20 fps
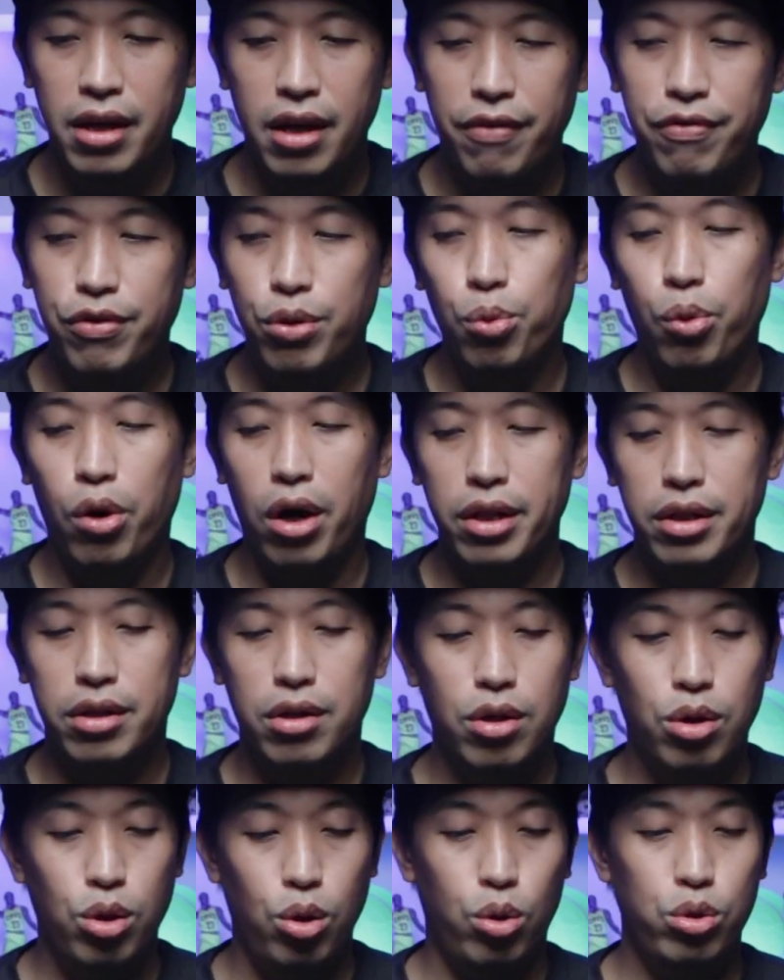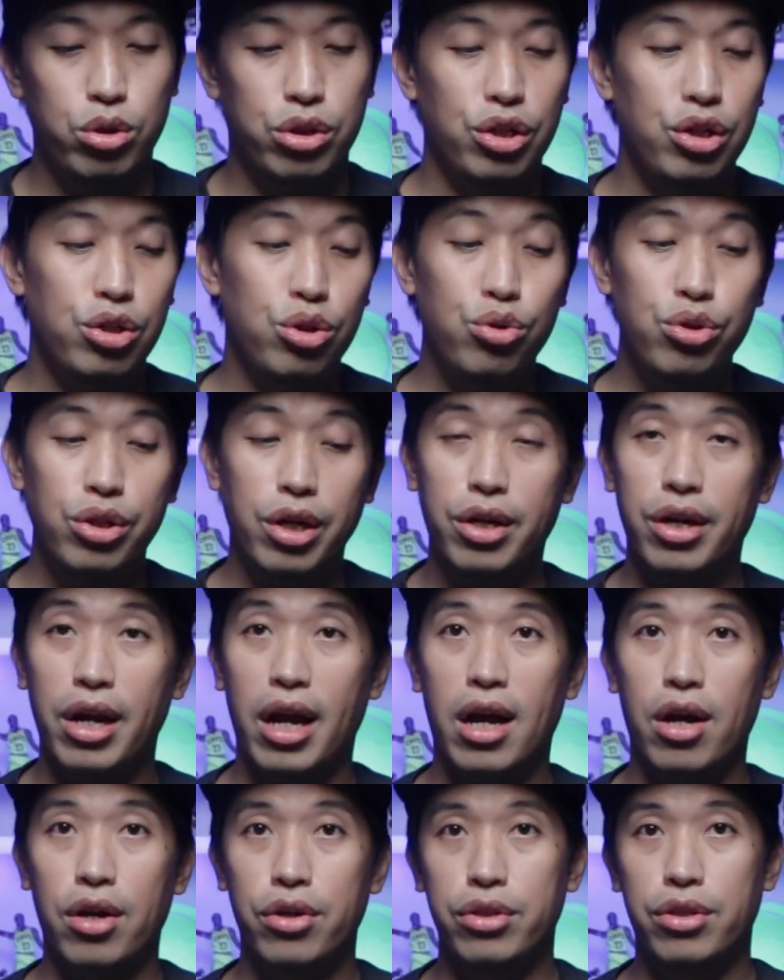if you want closer to the
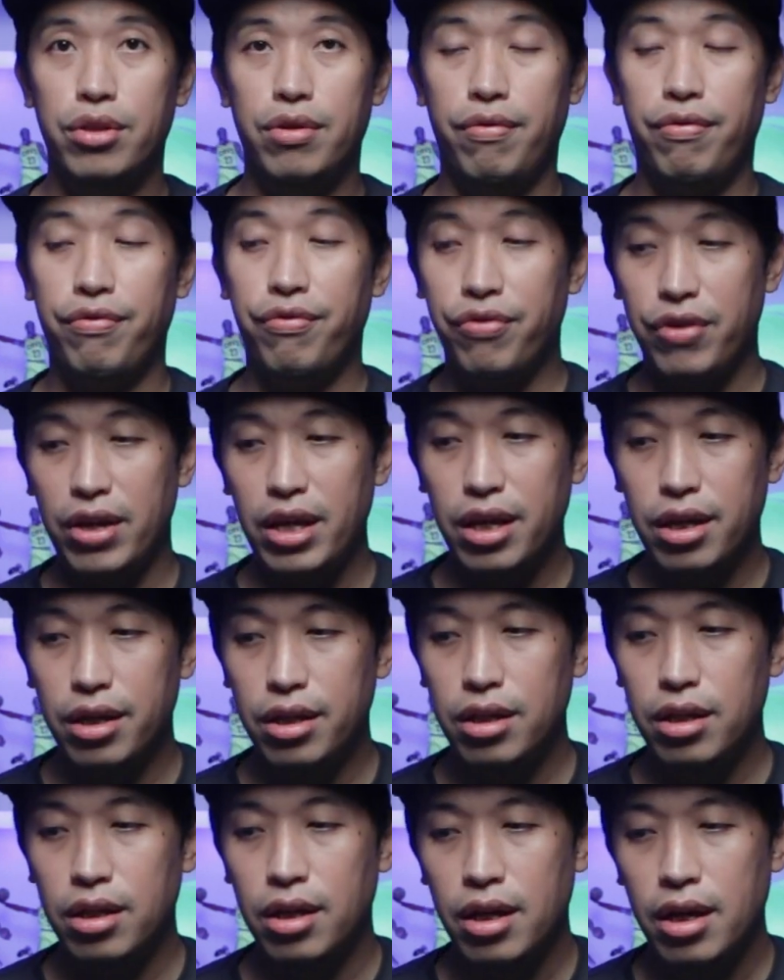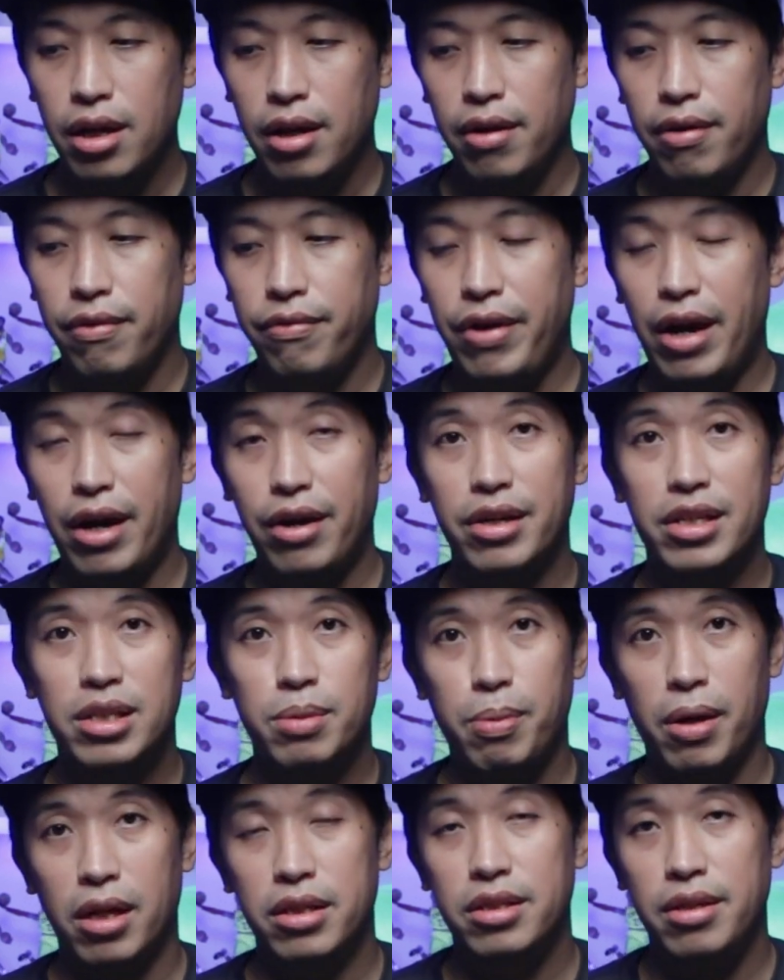ground feel, very
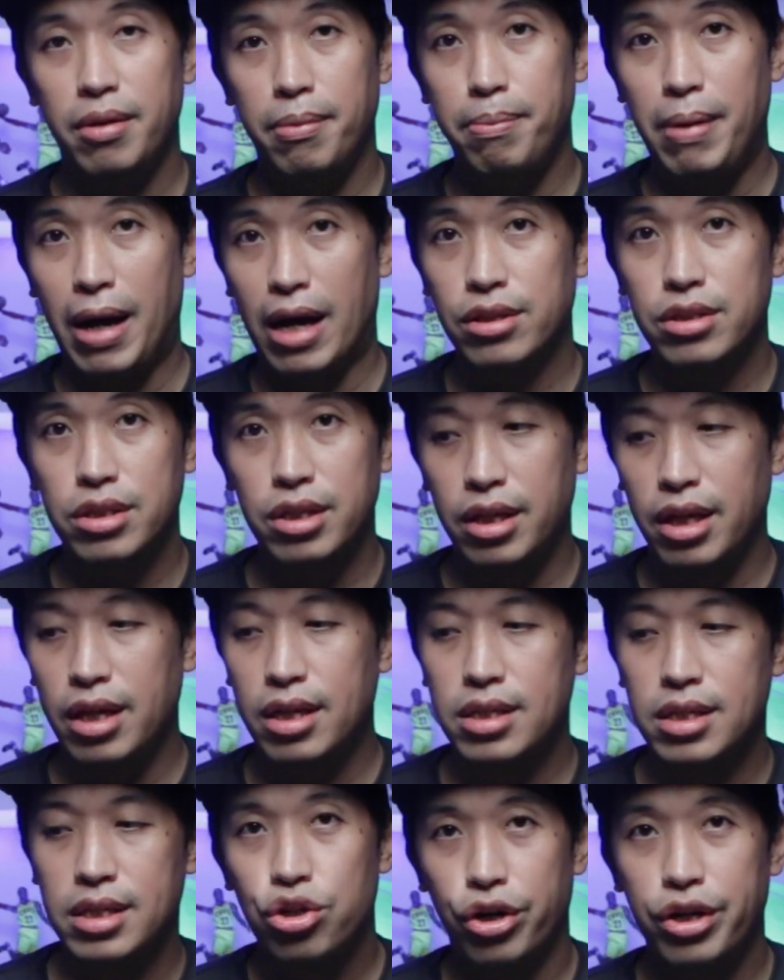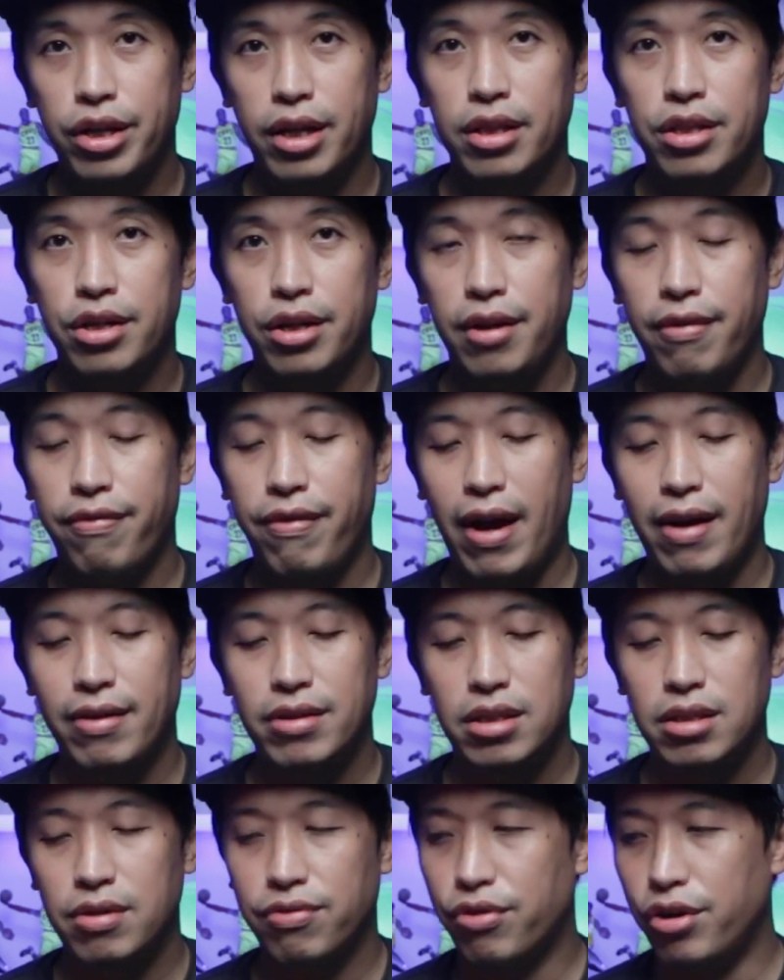responsive bounciness, Jordan
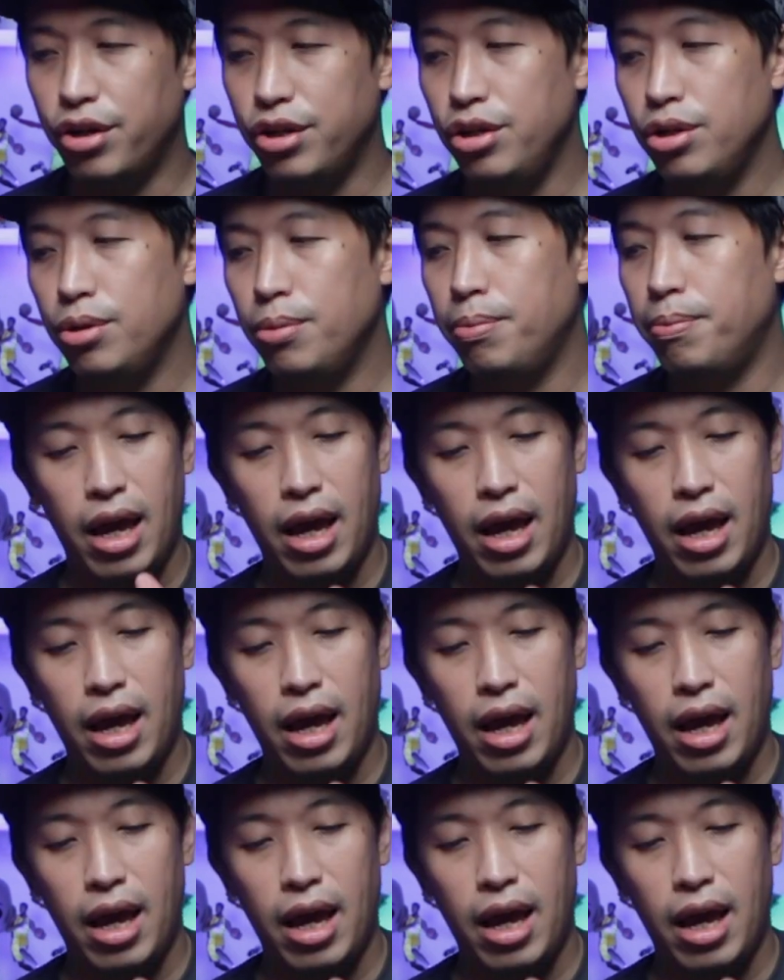35s is for you.